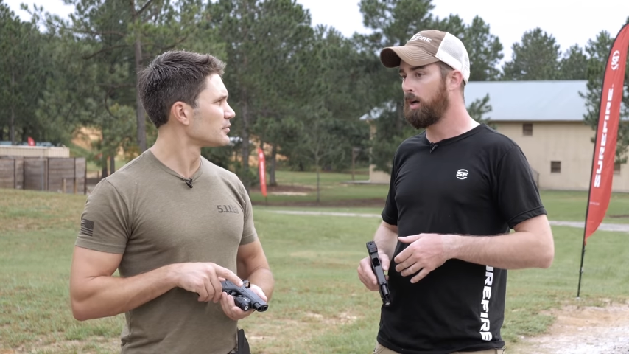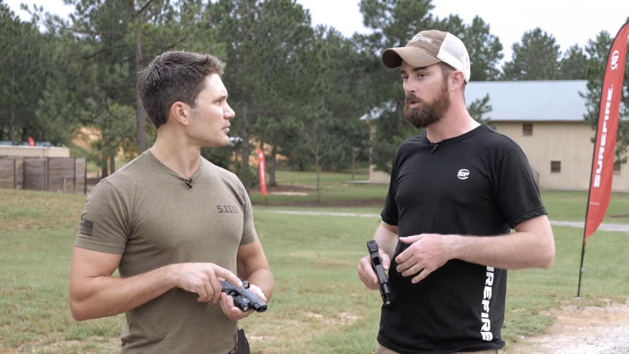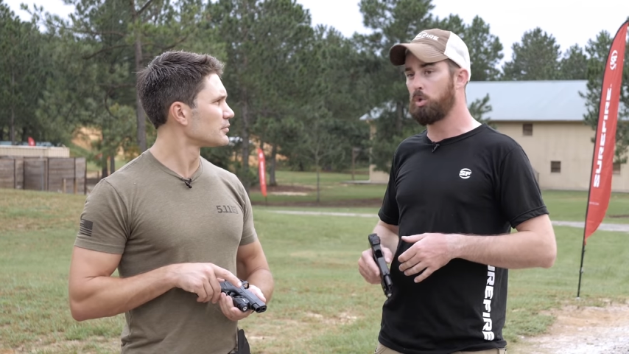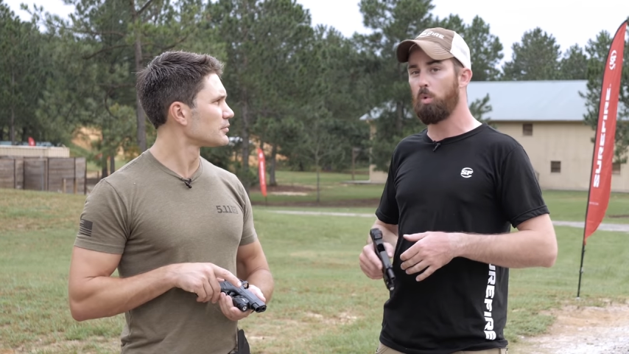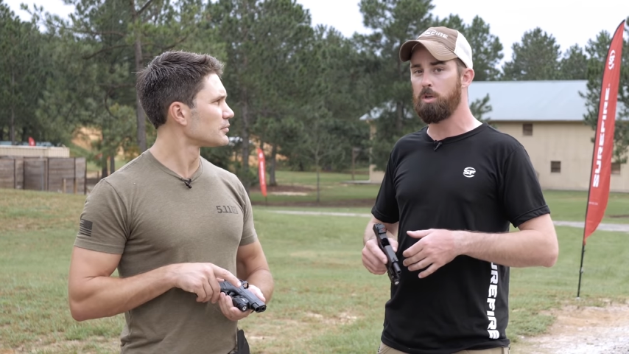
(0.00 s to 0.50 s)

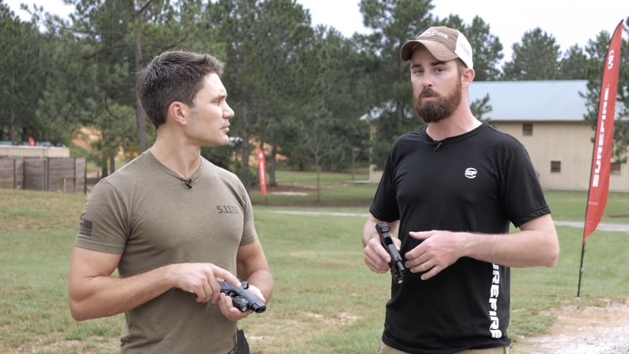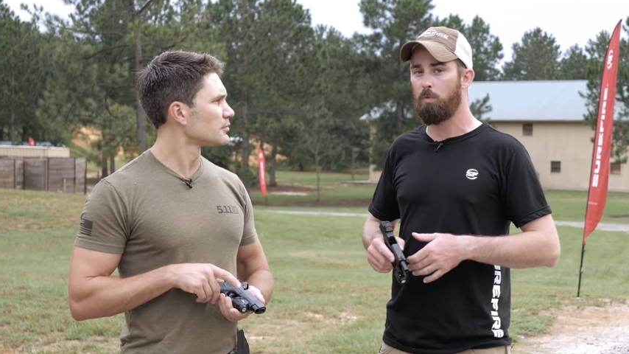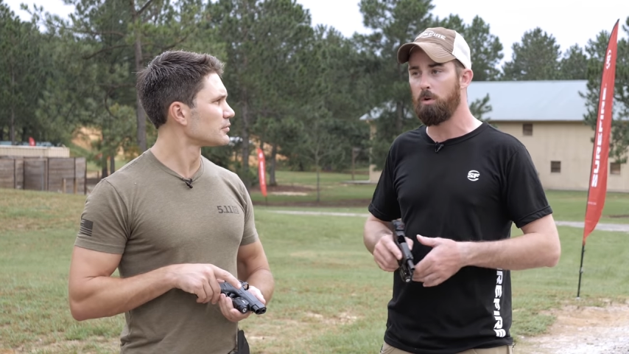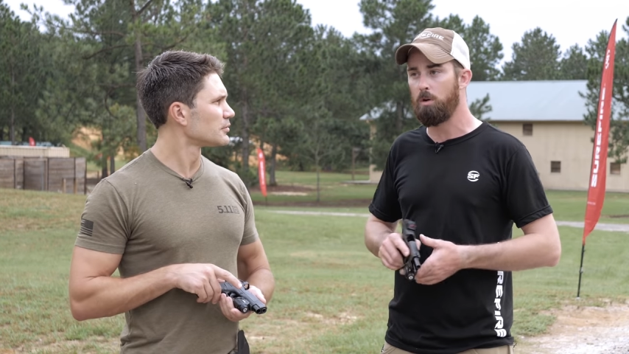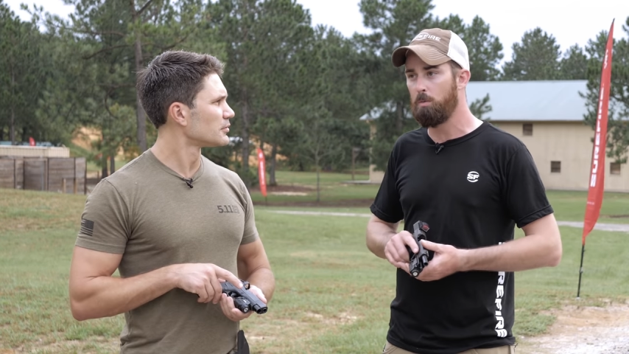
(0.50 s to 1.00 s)
Speaker 1: stories
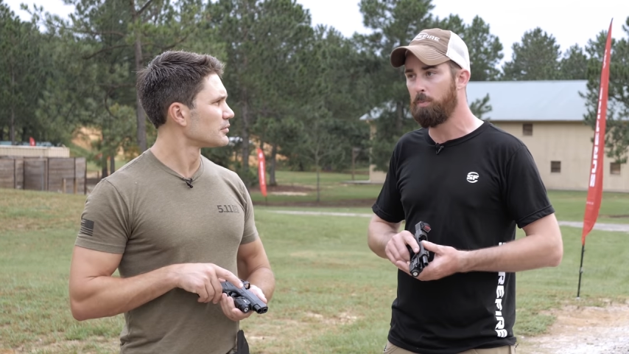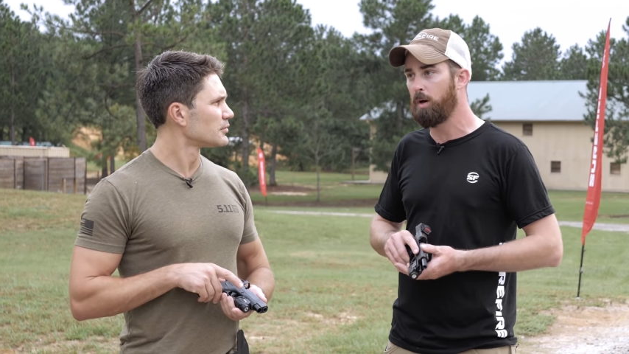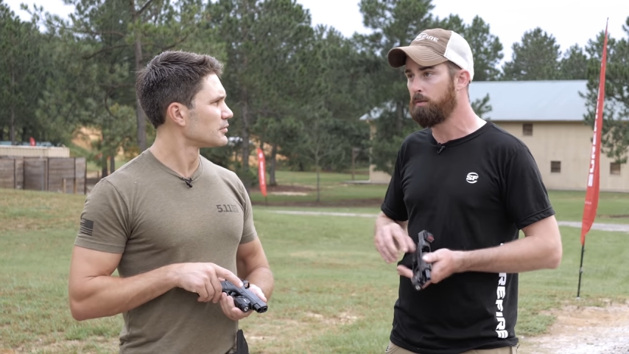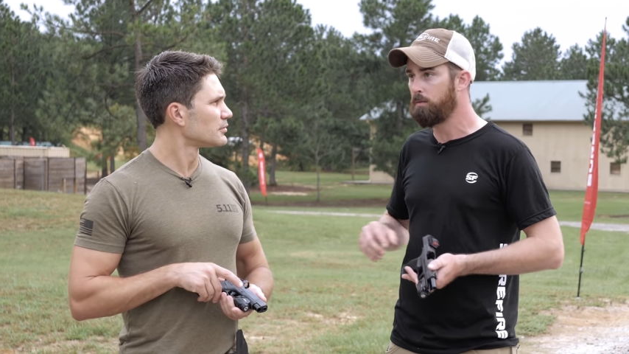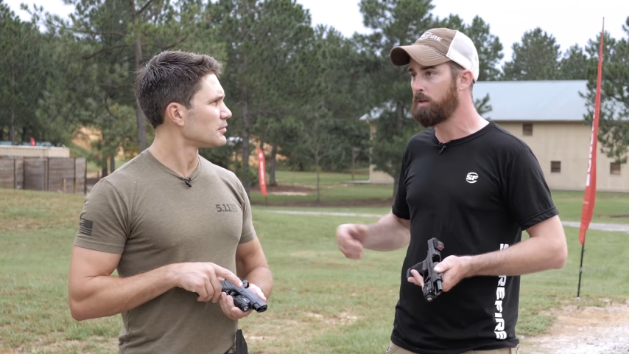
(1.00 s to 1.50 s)
for you,
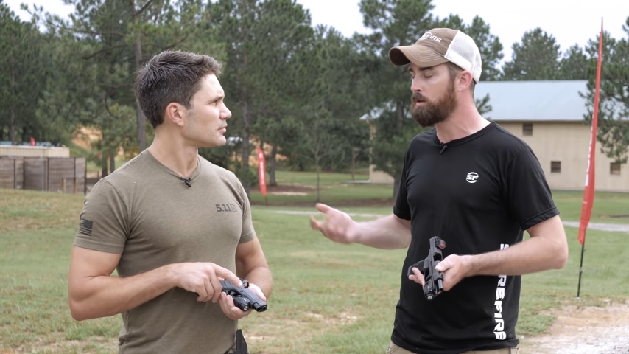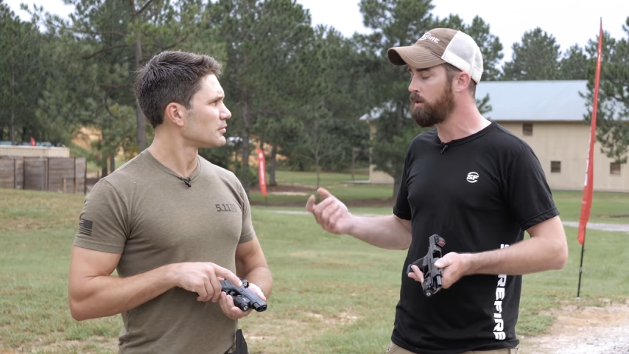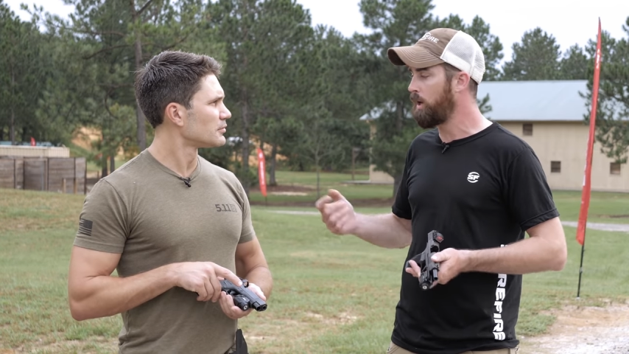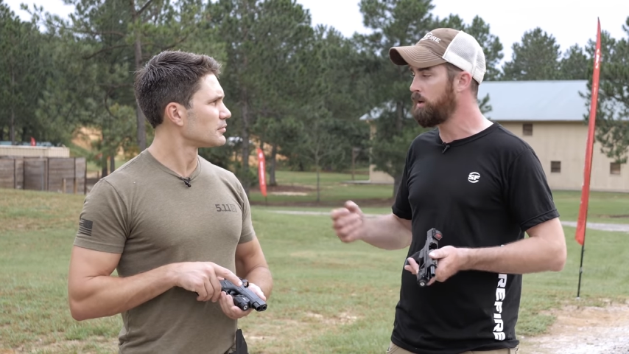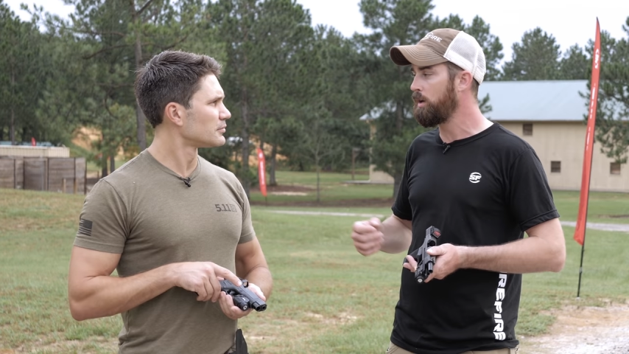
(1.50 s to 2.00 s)
but that's a
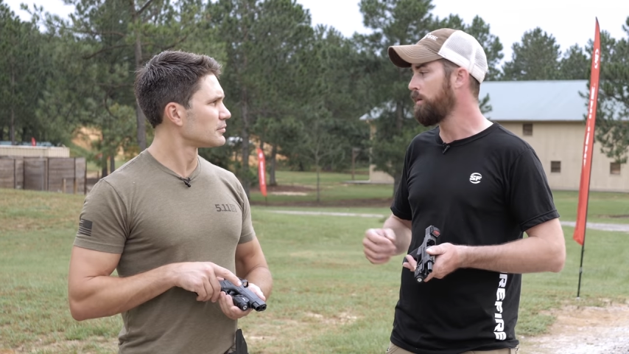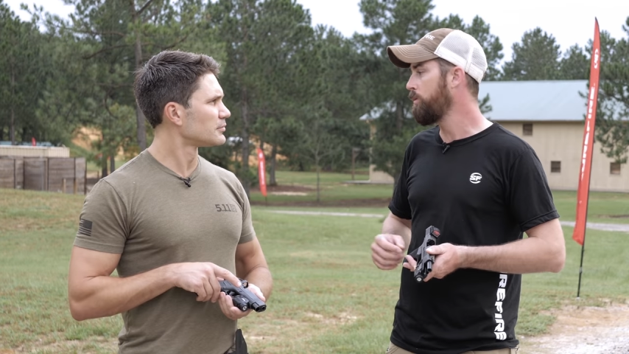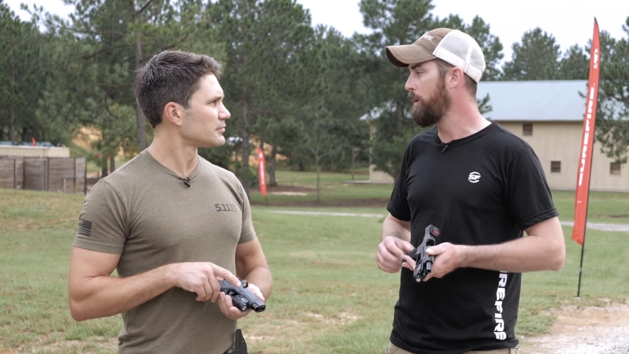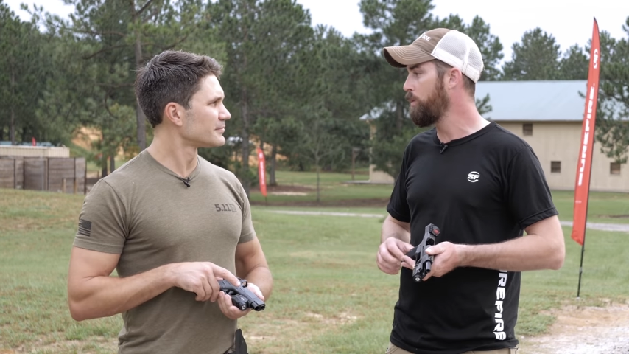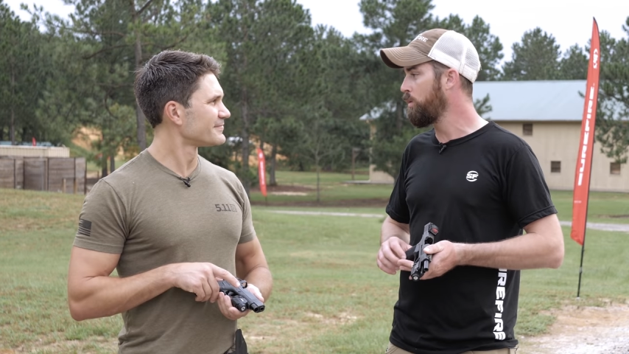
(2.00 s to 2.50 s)
good idea. I
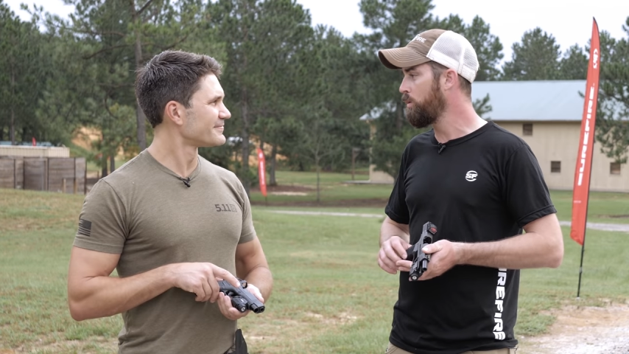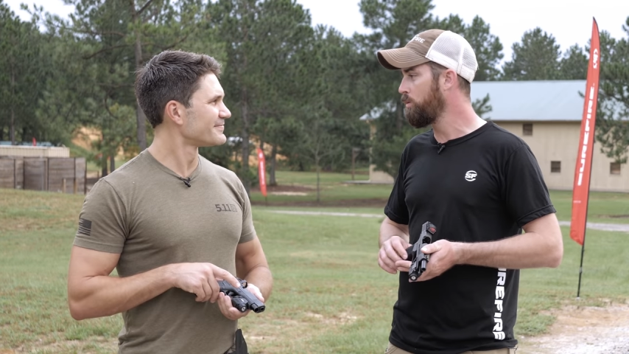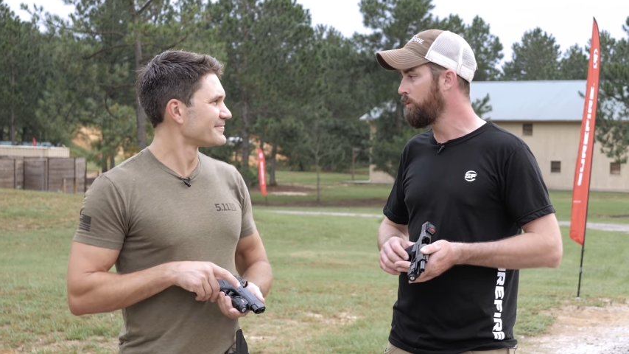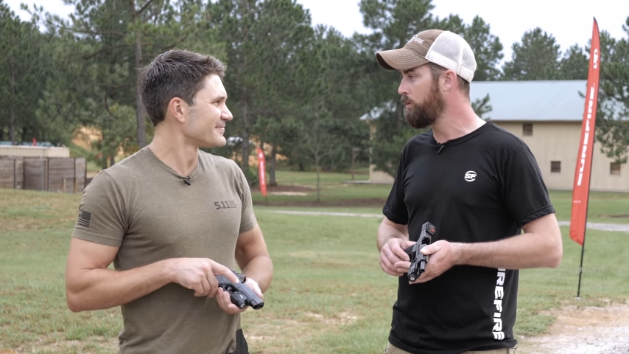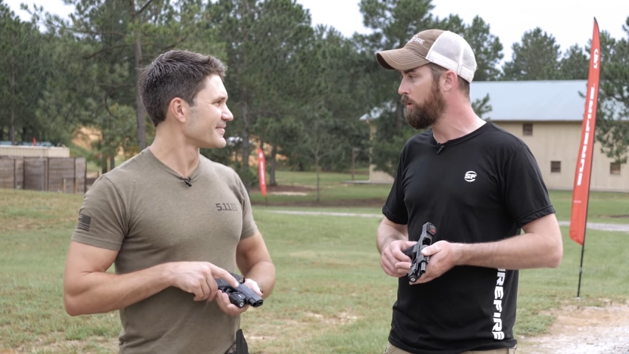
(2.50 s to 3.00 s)
mean, maybe
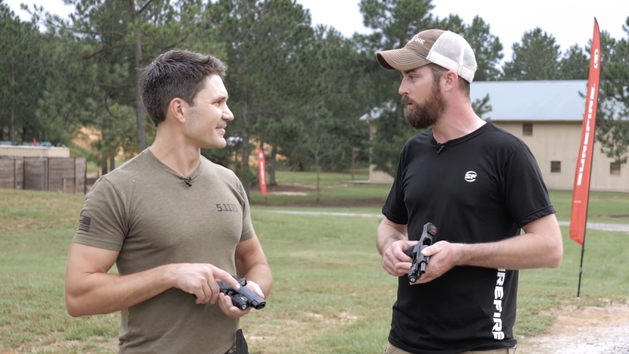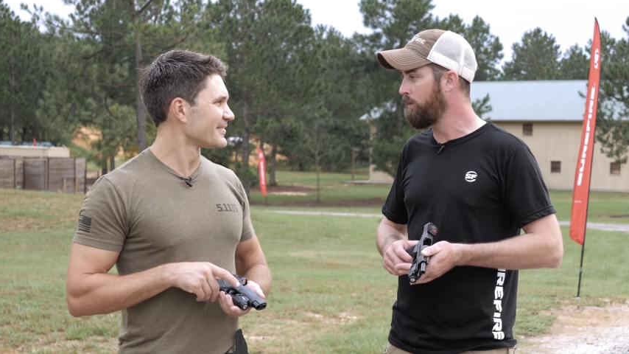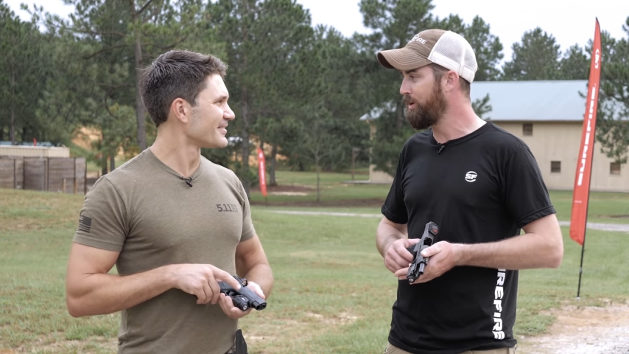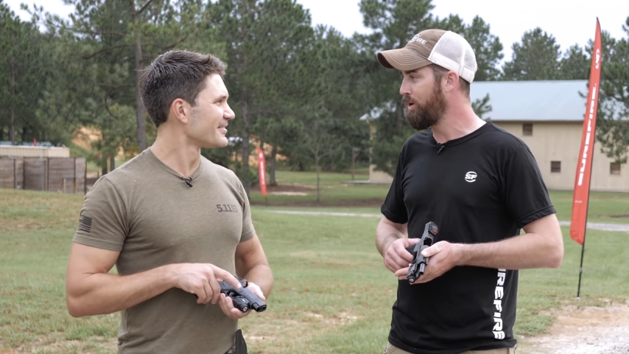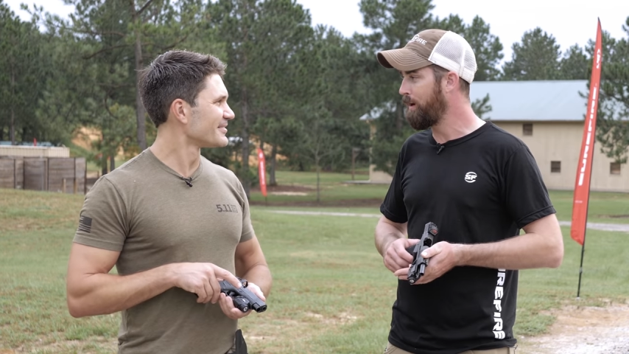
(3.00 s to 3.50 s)
we'll do a little video